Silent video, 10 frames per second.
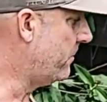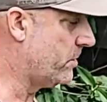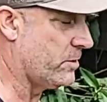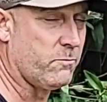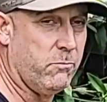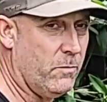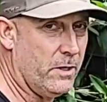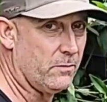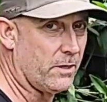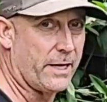just
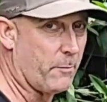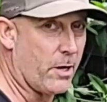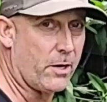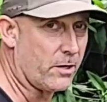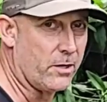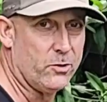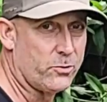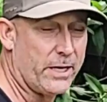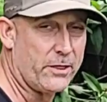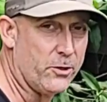like butter goes
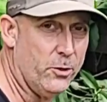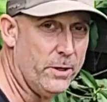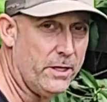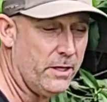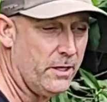right through it.